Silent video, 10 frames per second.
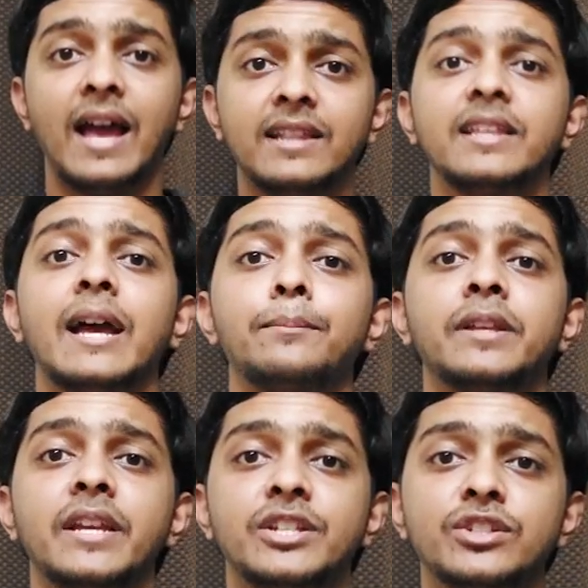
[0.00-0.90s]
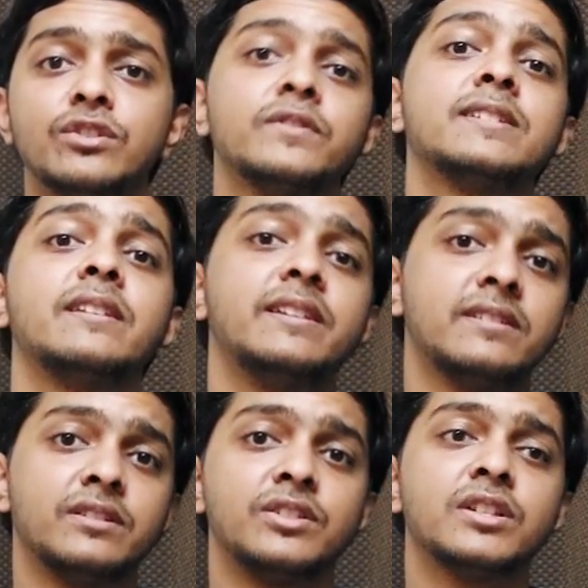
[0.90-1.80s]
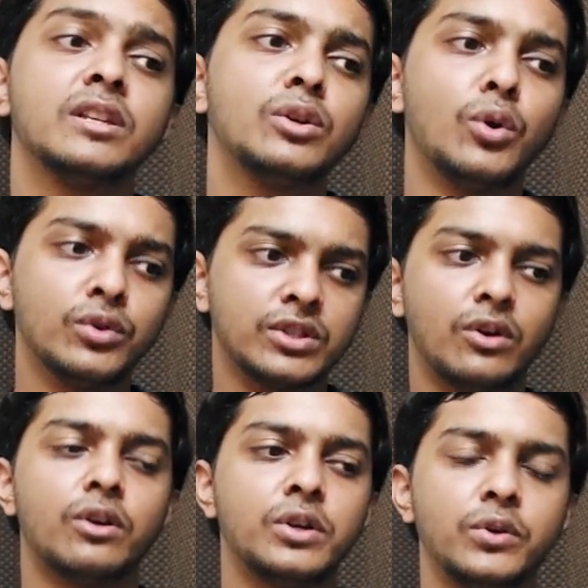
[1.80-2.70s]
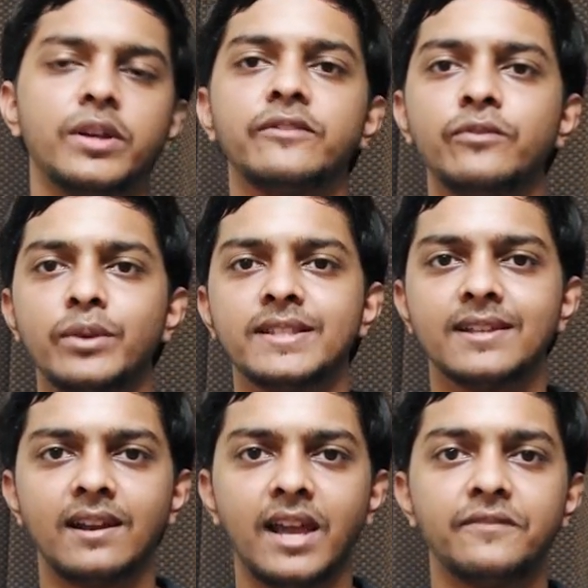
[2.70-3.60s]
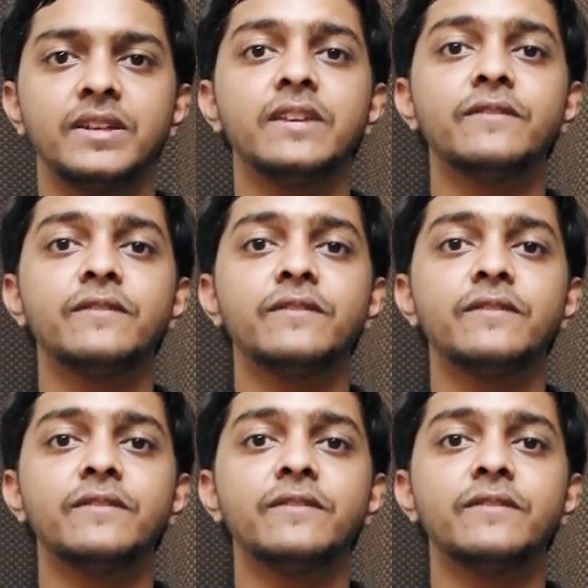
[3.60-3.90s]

And the application of this research still goes on to influence our life